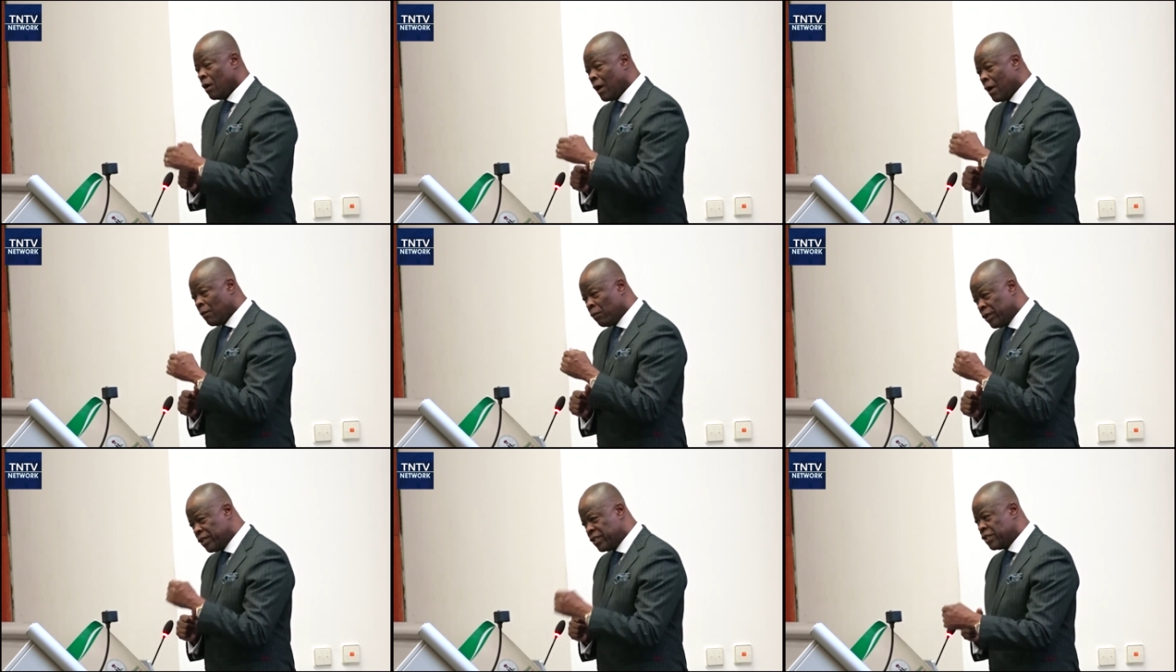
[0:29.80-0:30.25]

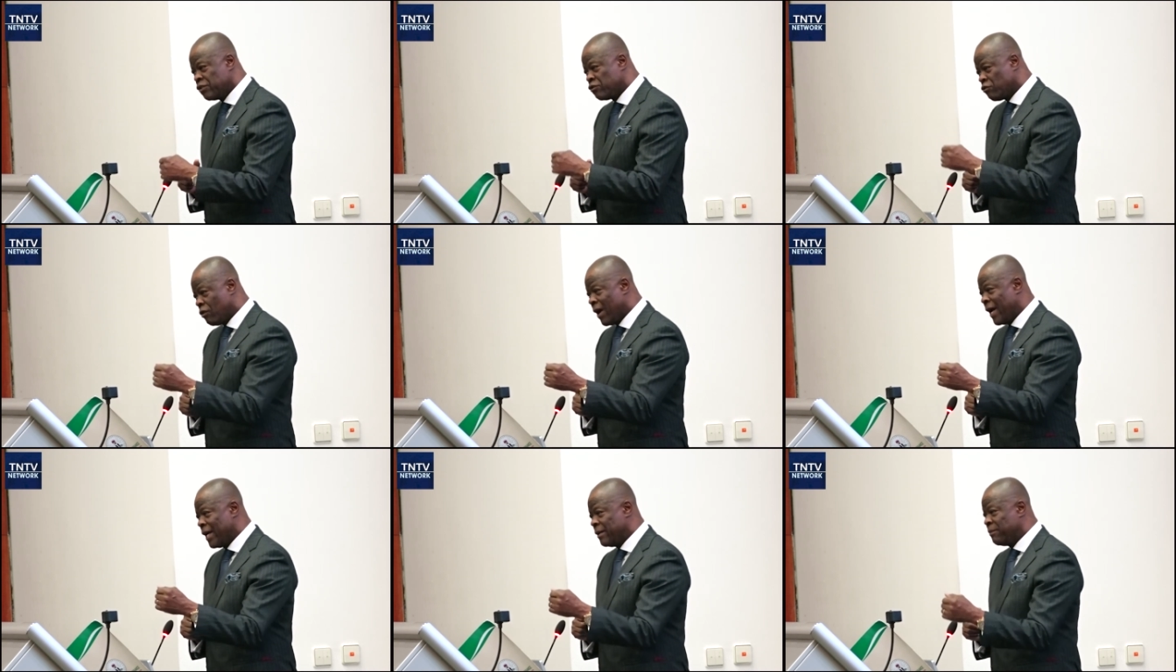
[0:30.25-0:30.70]
which
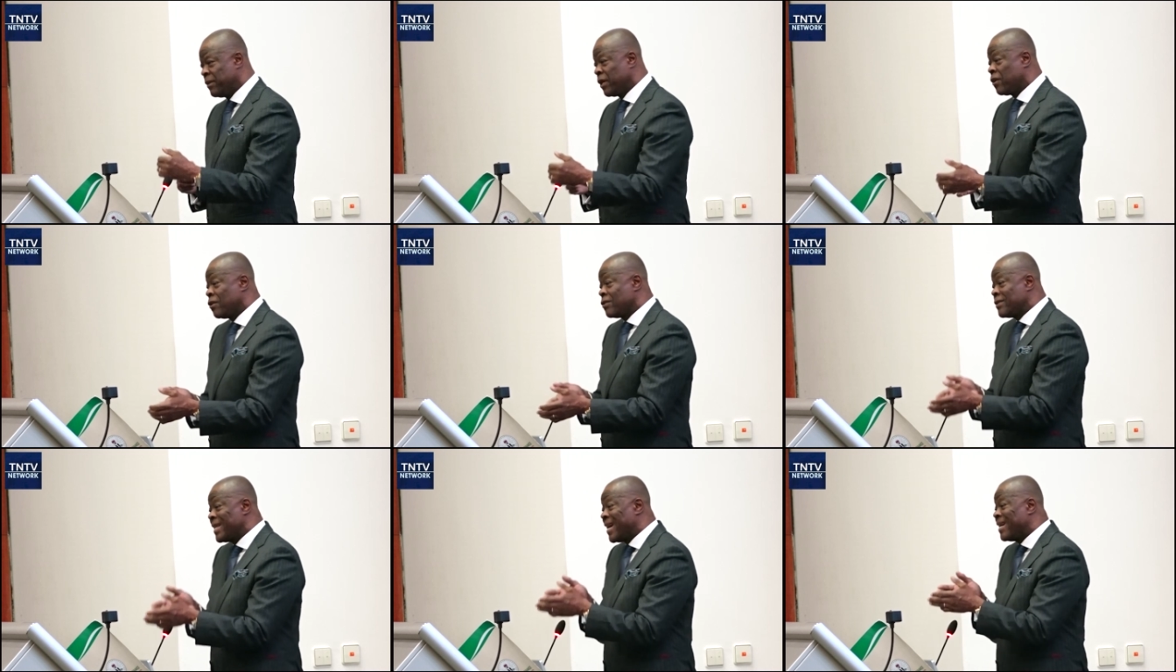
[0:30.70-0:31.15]
is right
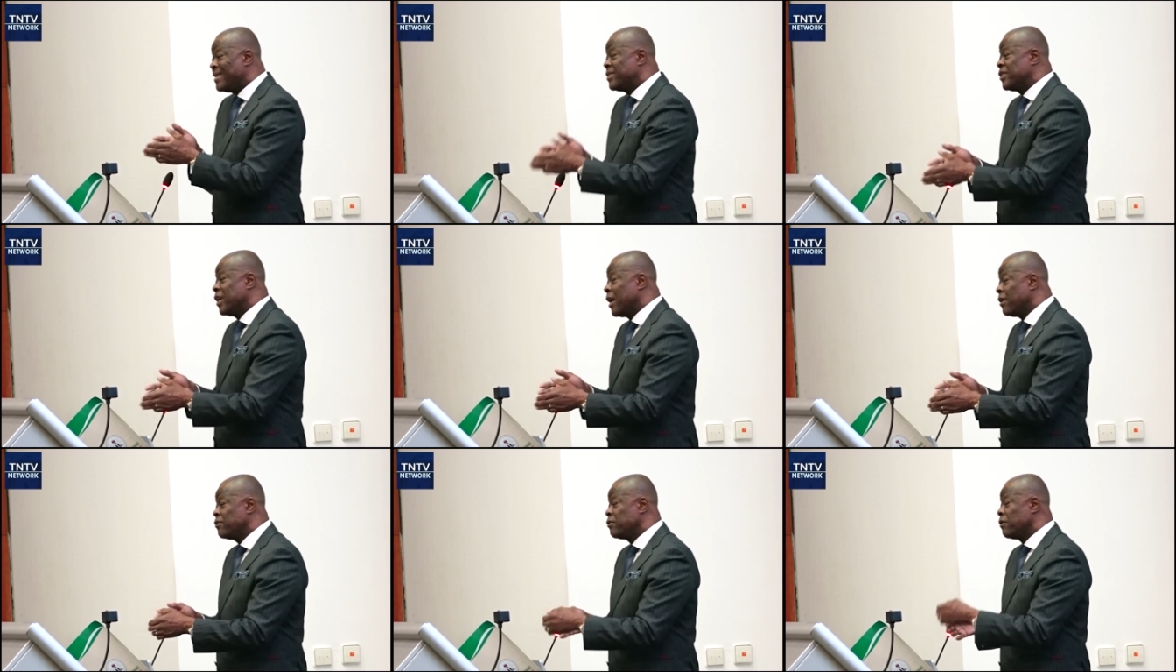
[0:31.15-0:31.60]
because they're in
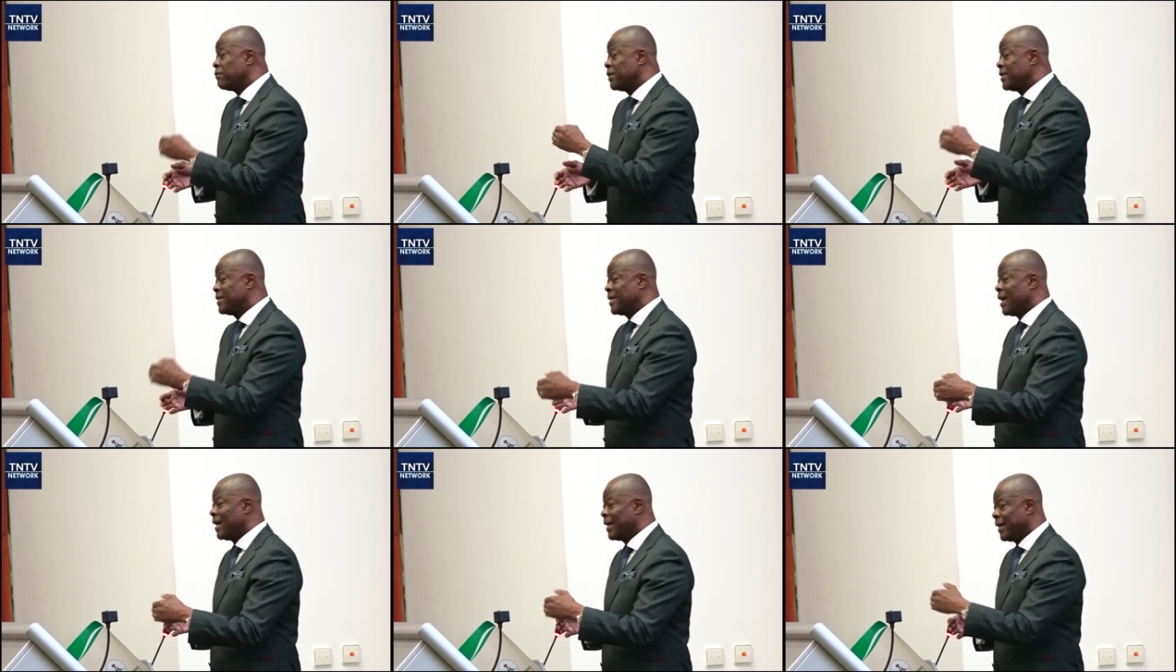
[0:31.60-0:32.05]
charge of
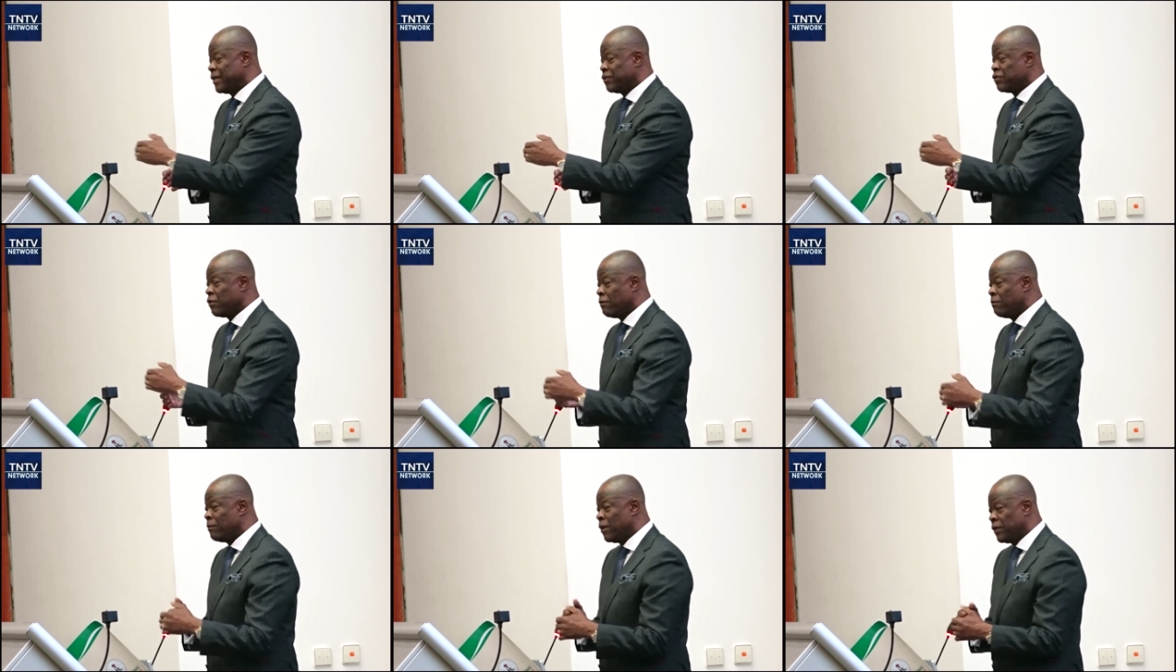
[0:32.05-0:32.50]
the
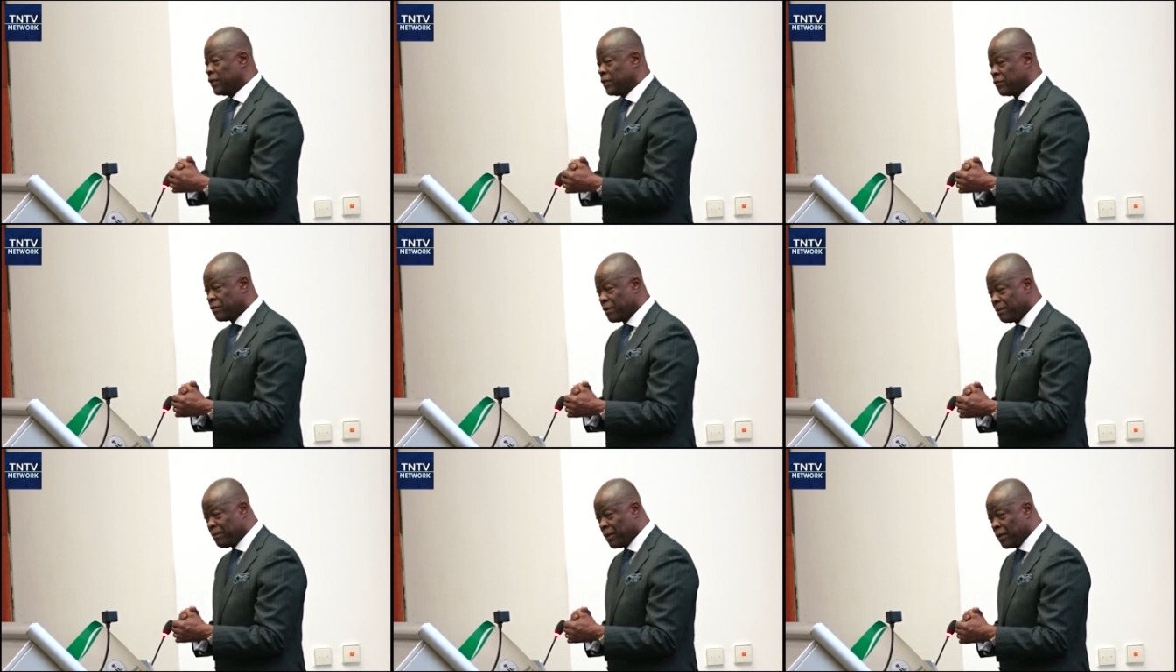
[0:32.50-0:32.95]
targets of
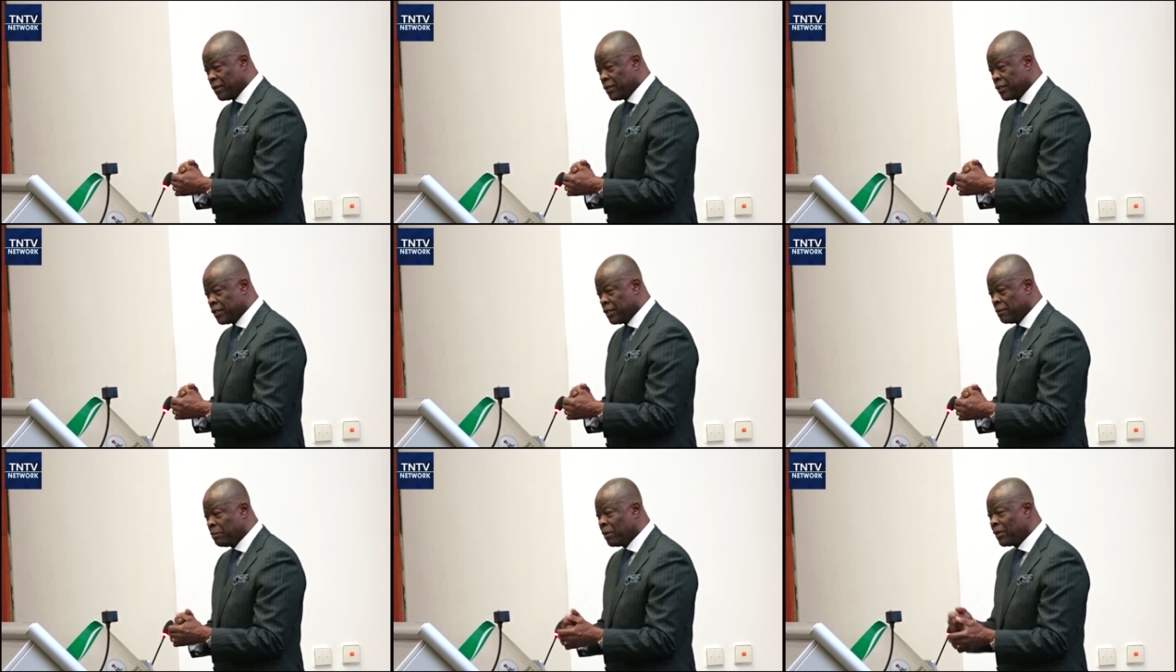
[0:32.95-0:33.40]
monetary policy.